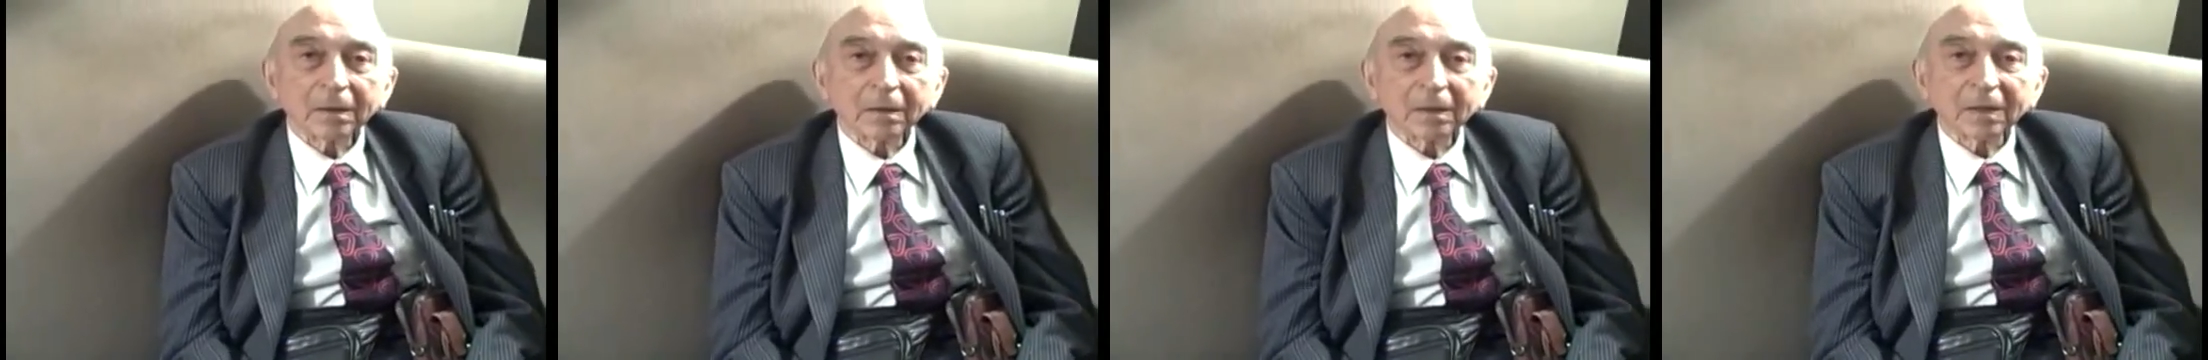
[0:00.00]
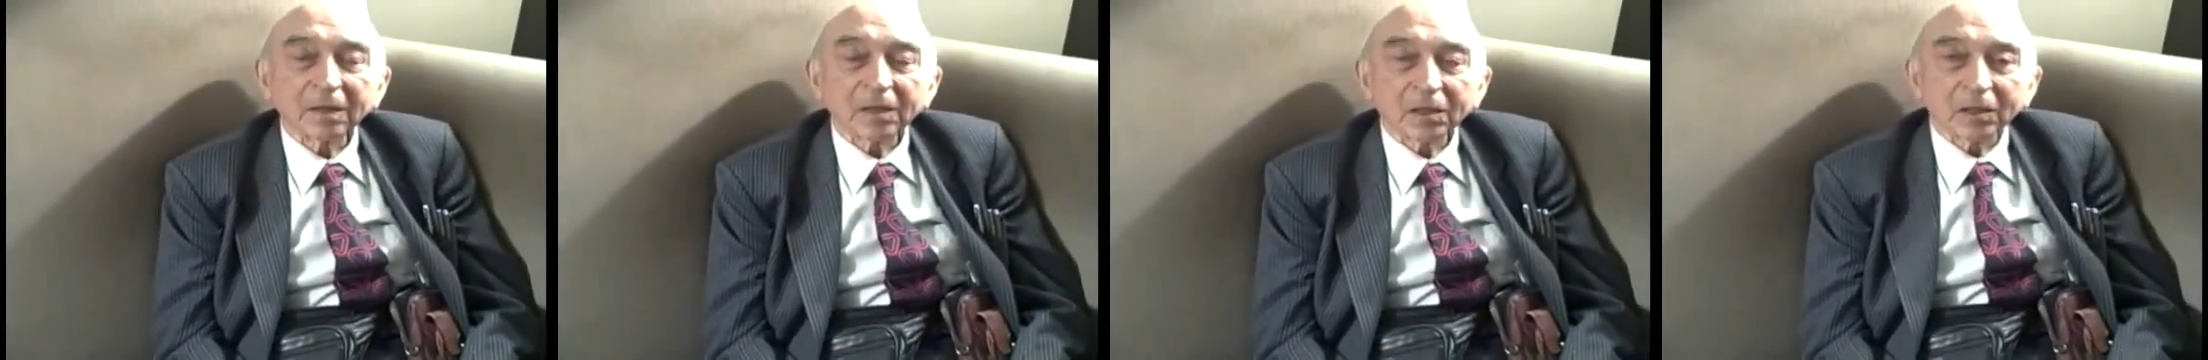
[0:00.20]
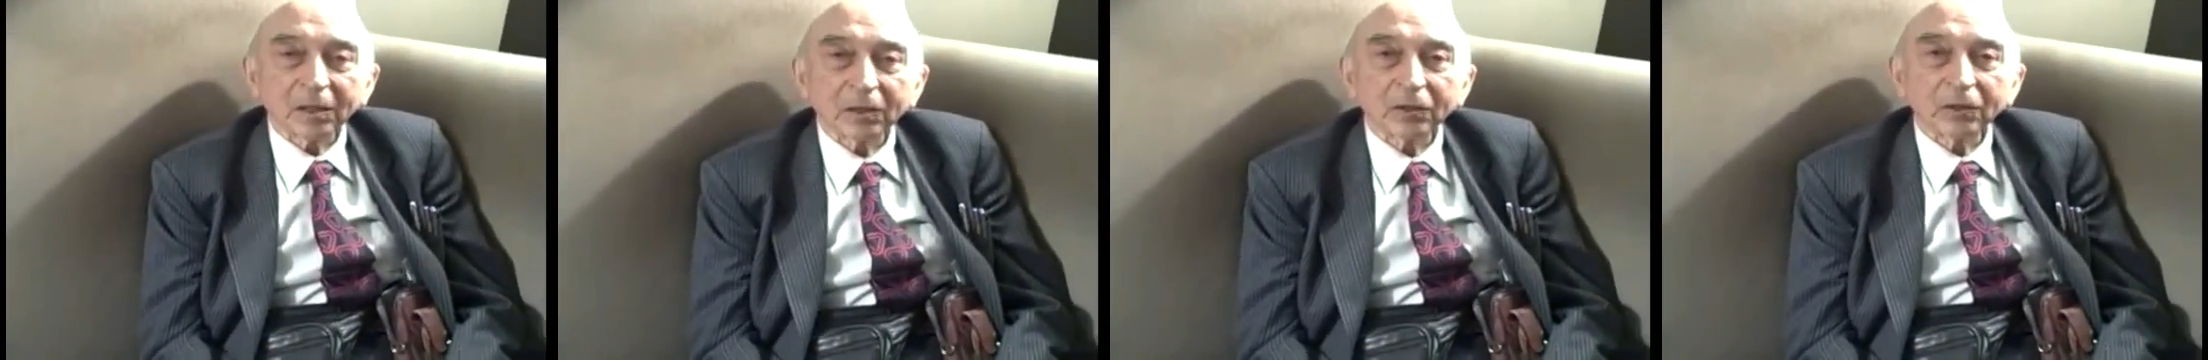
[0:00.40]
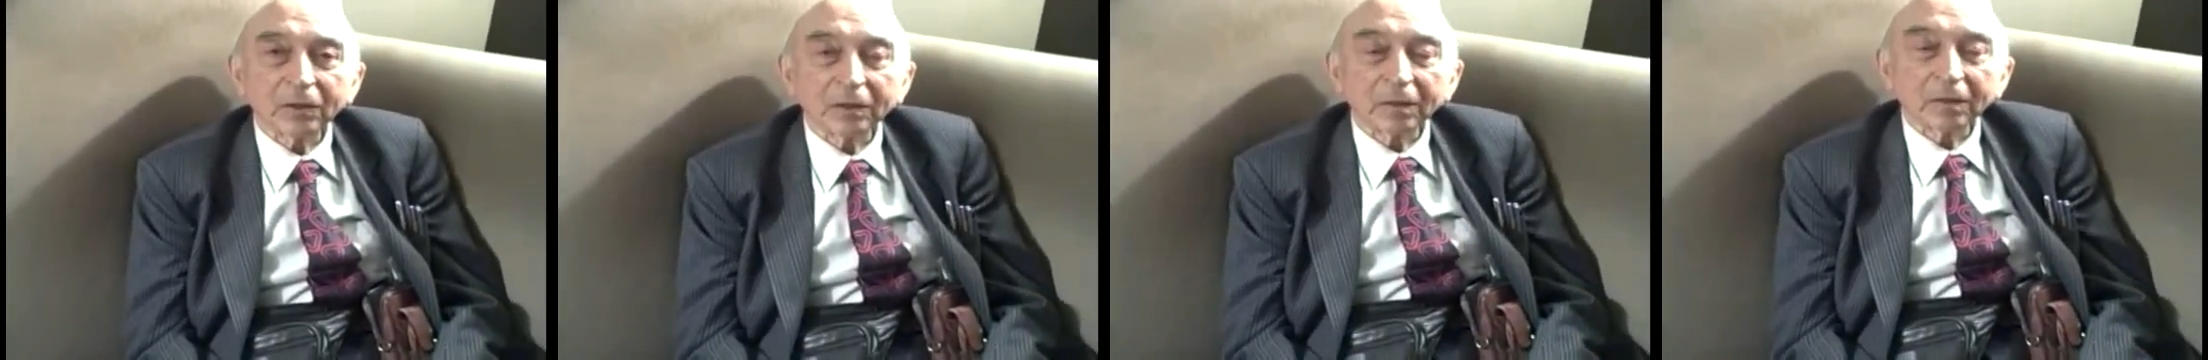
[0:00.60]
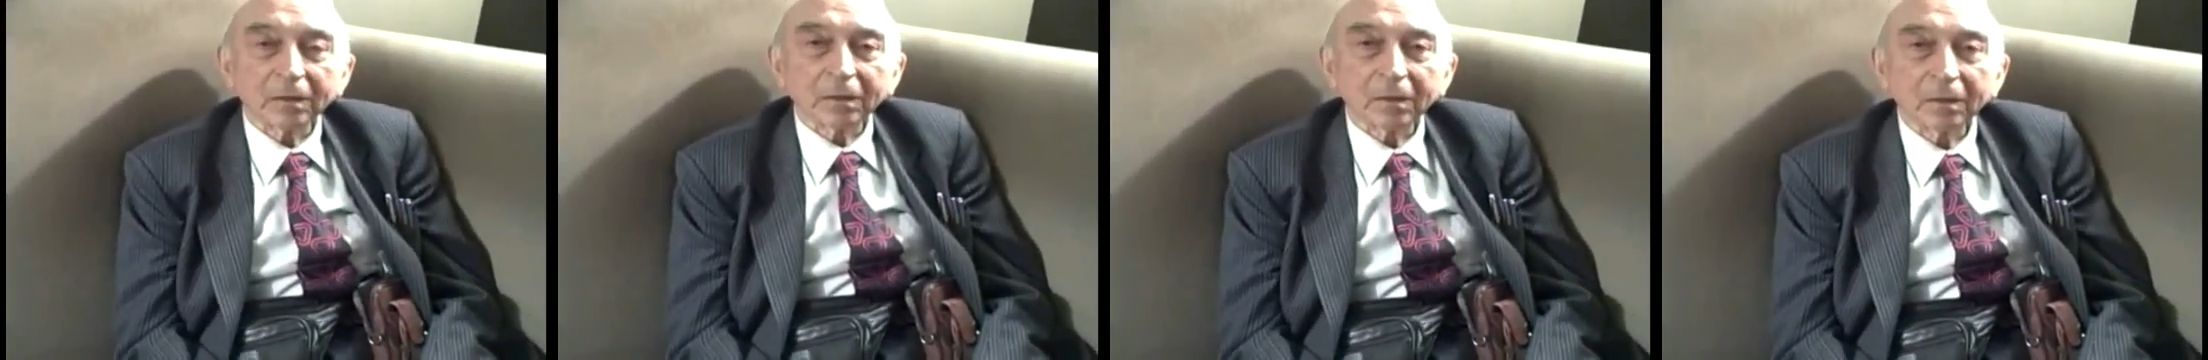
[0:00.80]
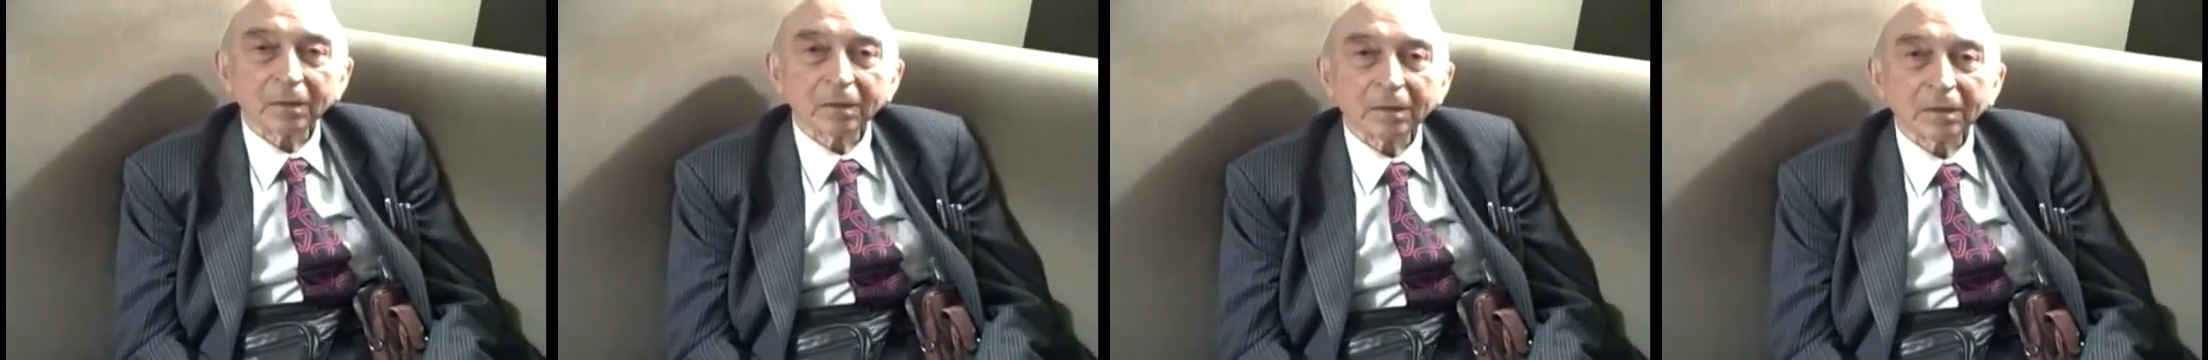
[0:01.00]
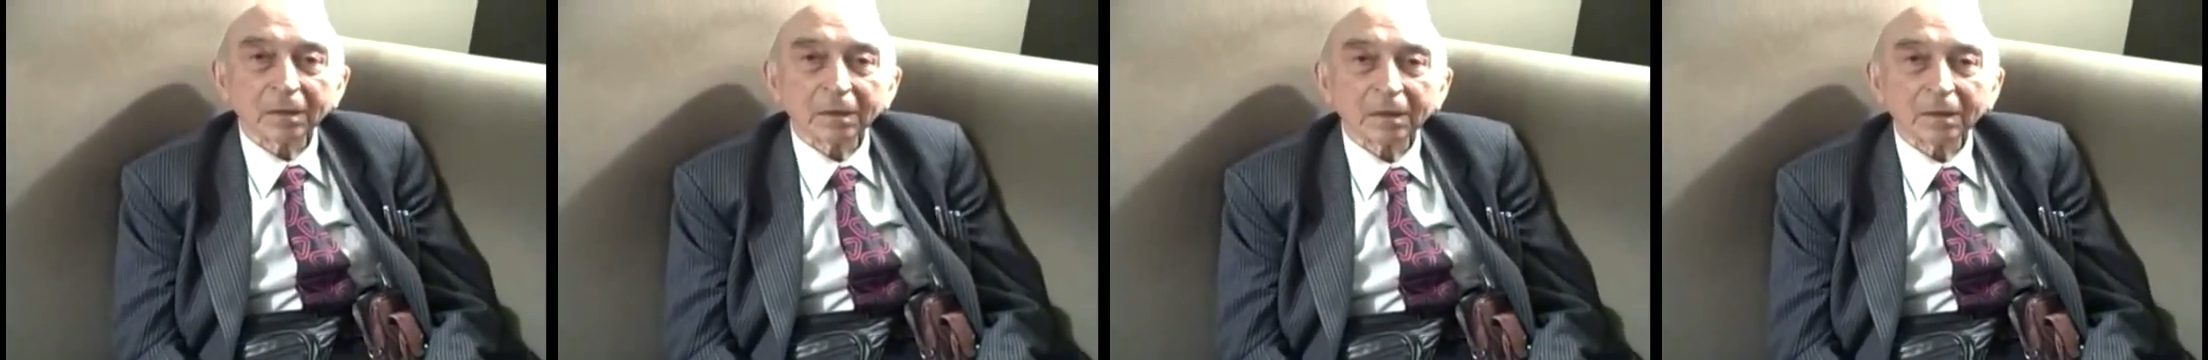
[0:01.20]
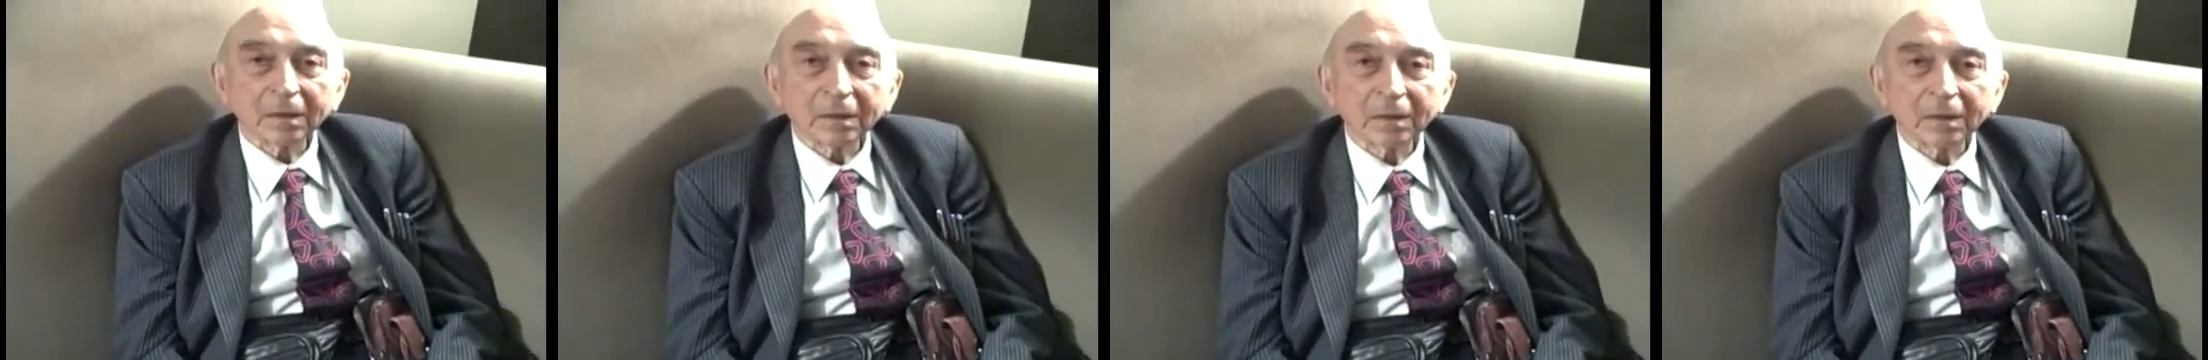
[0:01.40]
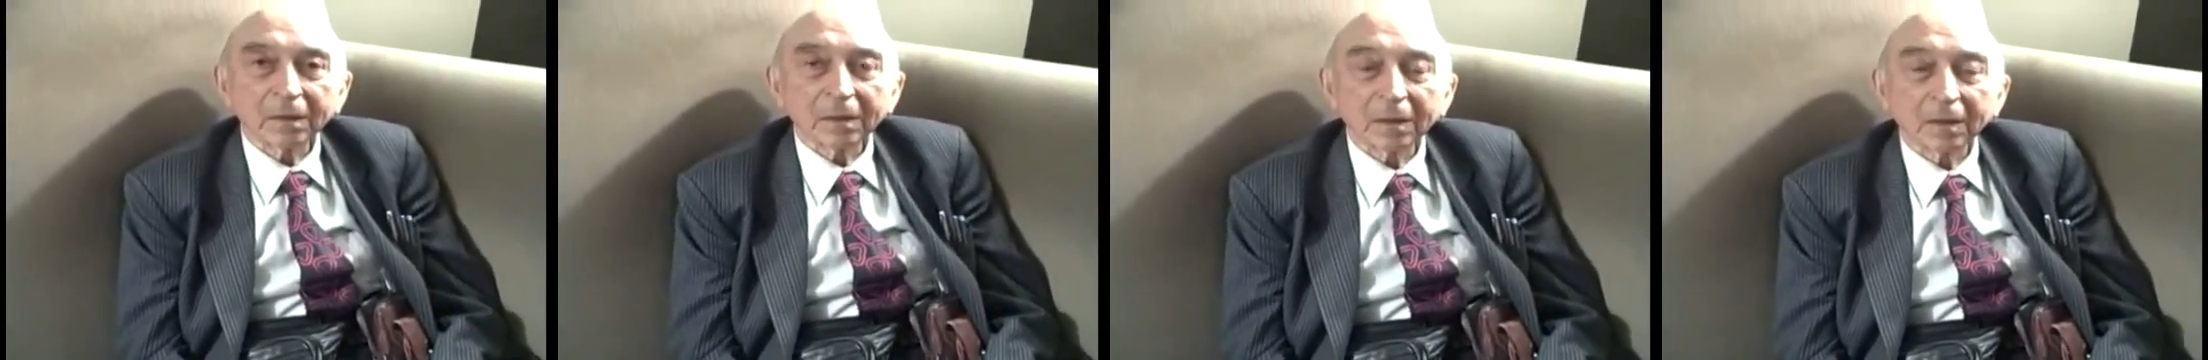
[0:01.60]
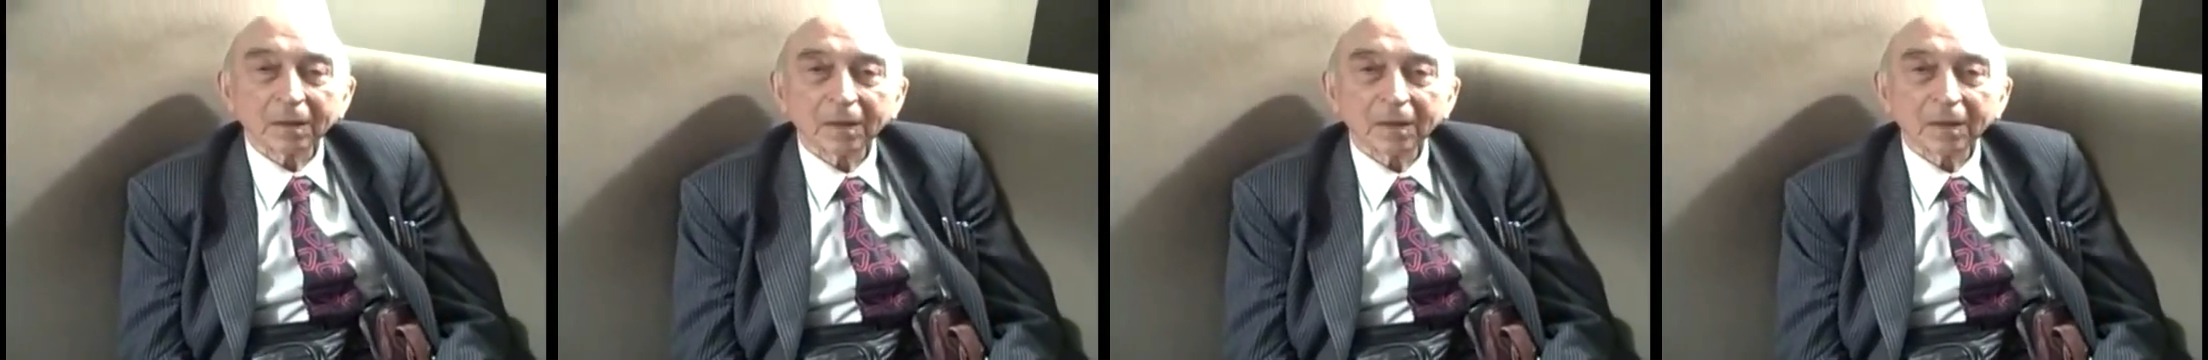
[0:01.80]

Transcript: recession is a